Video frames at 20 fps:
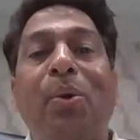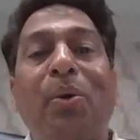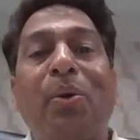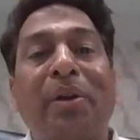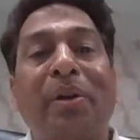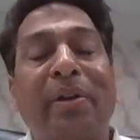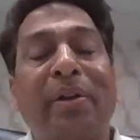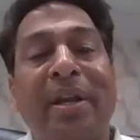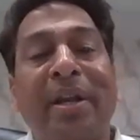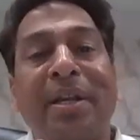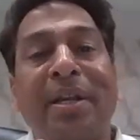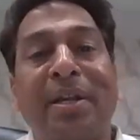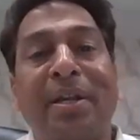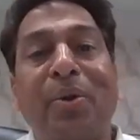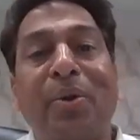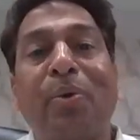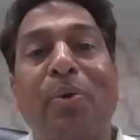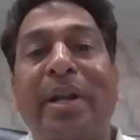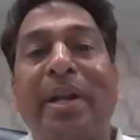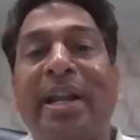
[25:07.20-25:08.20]
note, credit
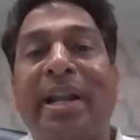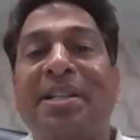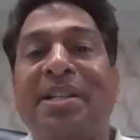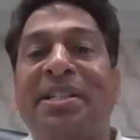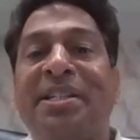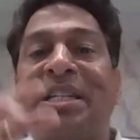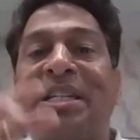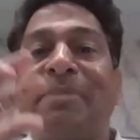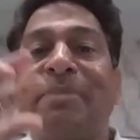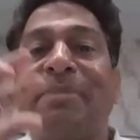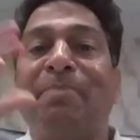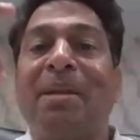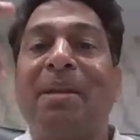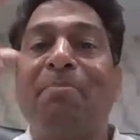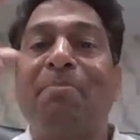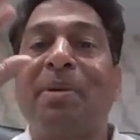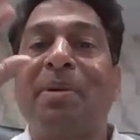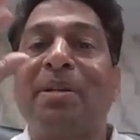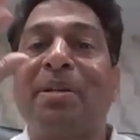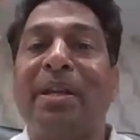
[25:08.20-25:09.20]
note, and
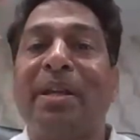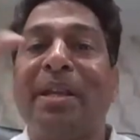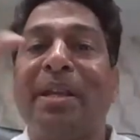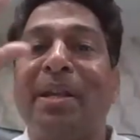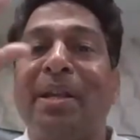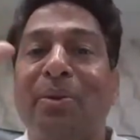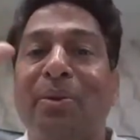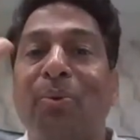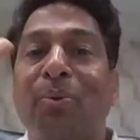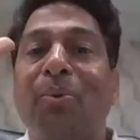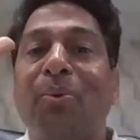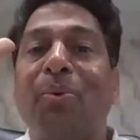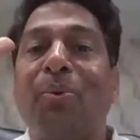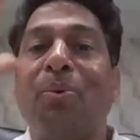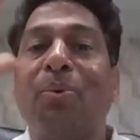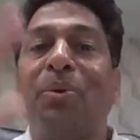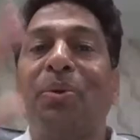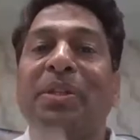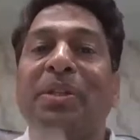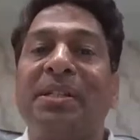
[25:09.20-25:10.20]
adjustment pertaining
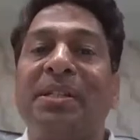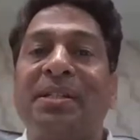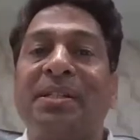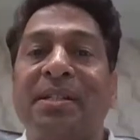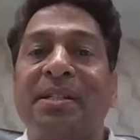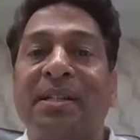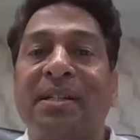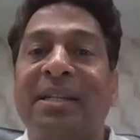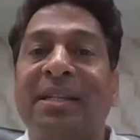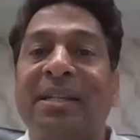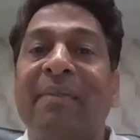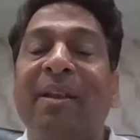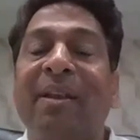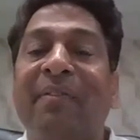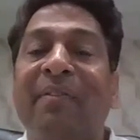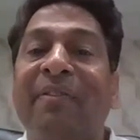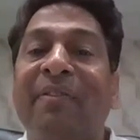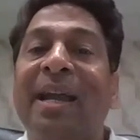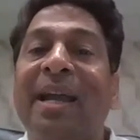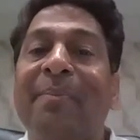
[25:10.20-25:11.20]
to this table
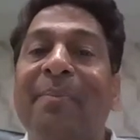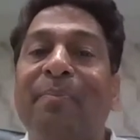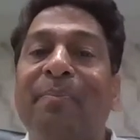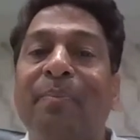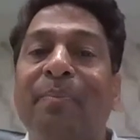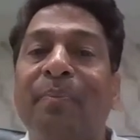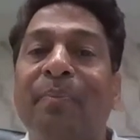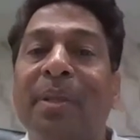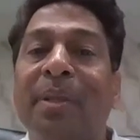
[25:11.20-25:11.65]
5